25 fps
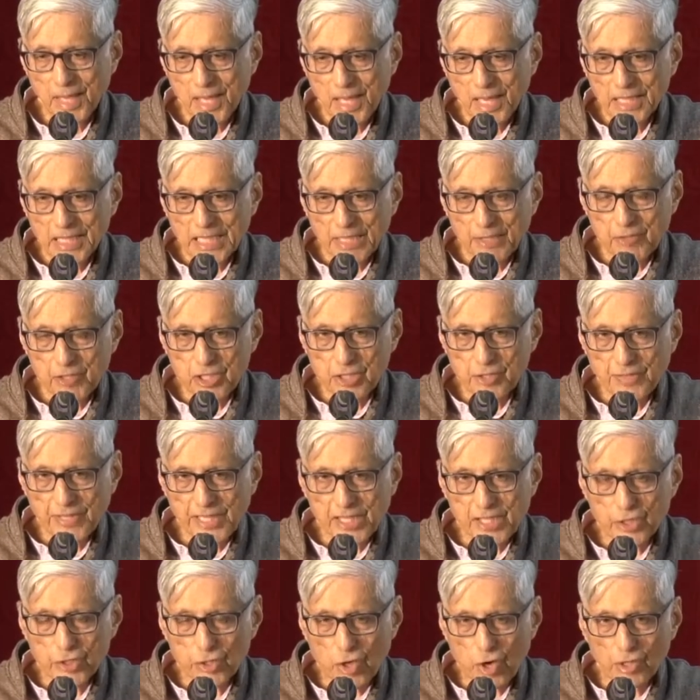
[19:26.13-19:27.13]
There was a
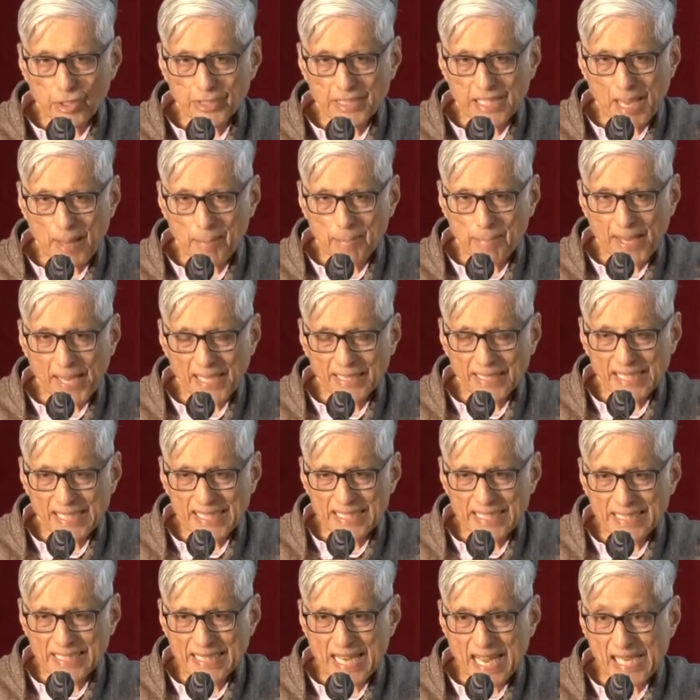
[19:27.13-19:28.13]
very strong campaign
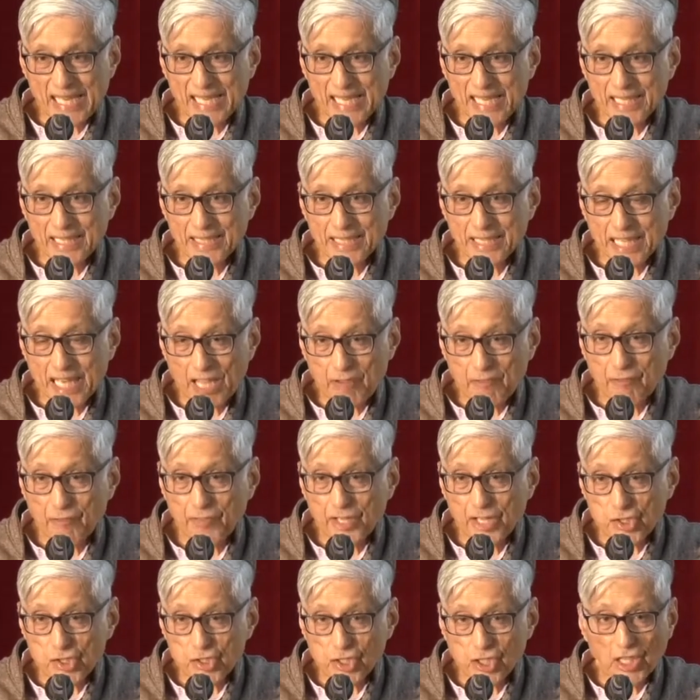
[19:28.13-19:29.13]
in Delhi that
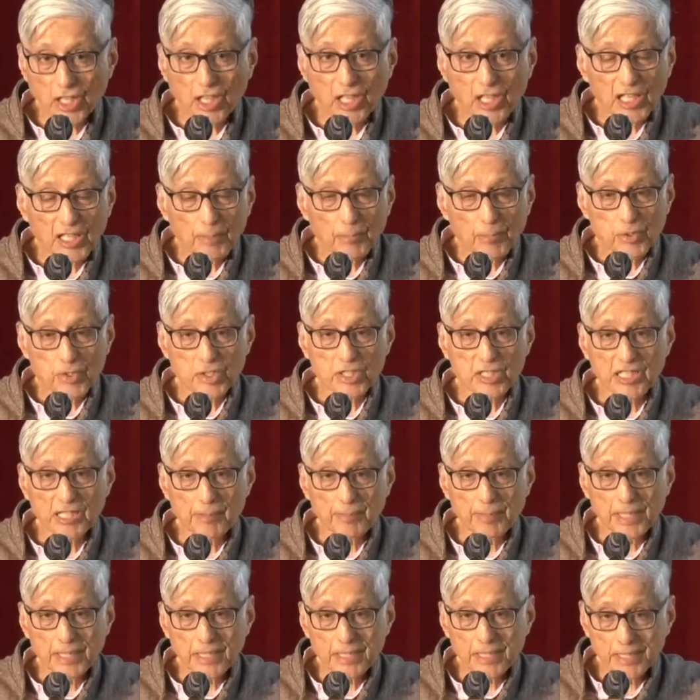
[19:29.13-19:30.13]
every single
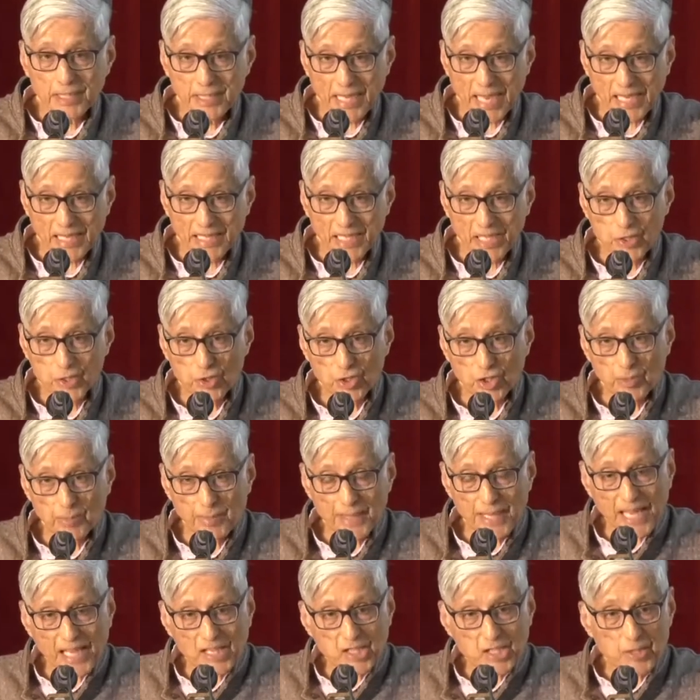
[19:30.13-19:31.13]
Muslim in Delhi should
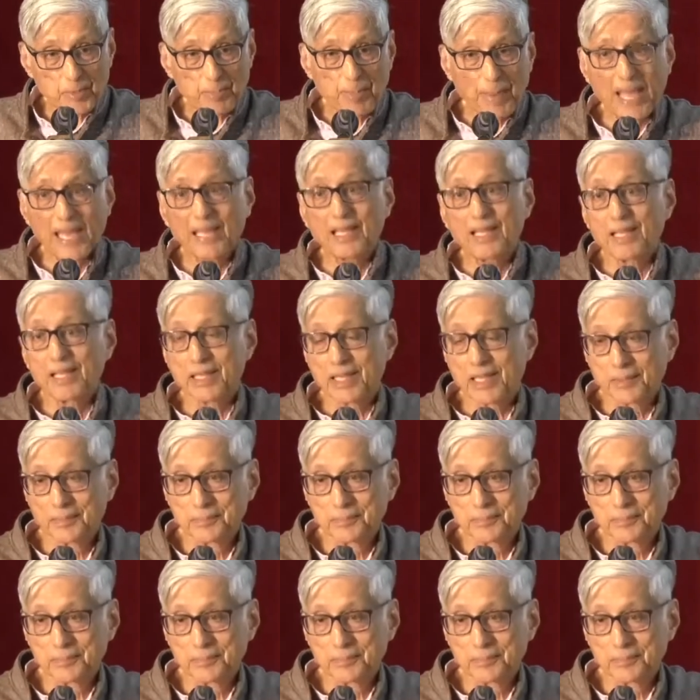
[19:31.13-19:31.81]
be expelled.